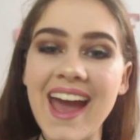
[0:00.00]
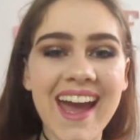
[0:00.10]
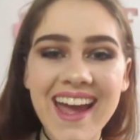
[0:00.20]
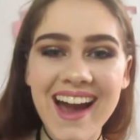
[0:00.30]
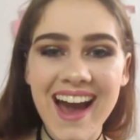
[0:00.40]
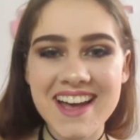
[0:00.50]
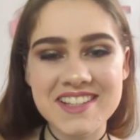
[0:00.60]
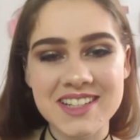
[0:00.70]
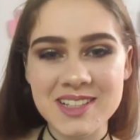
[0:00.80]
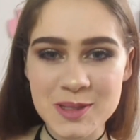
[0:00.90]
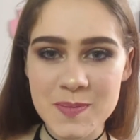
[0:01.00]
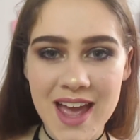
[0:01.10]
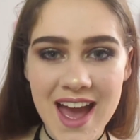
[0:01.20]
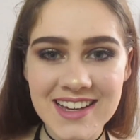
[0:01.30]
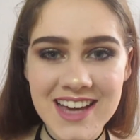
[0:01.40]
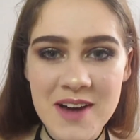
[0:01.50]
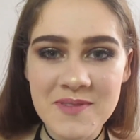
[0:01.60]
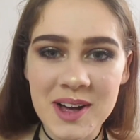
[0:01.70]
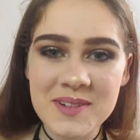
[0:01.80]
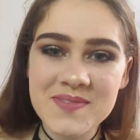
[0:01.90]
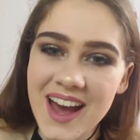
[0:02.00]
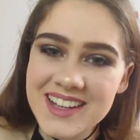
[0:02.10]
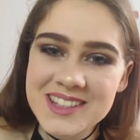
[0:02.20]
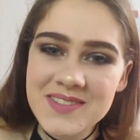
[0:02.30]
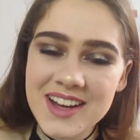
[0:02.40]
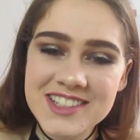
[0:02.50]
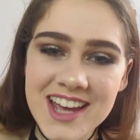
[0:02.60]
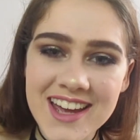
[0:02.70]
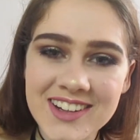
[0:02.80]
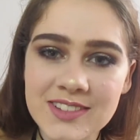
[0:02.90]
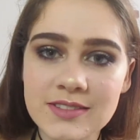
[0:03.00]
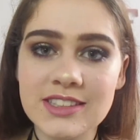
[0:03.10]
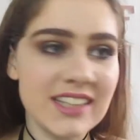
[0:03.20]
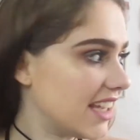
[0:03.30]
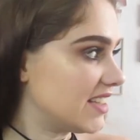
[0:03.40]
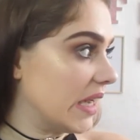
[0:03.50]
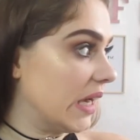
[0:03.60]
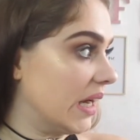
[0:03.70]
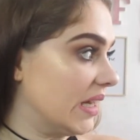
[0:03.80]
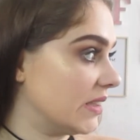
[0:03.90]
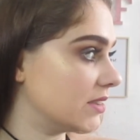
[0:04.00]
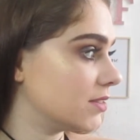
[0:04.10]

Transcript: Hey guys, it's Bianca and welcome back to my channel, Daisy!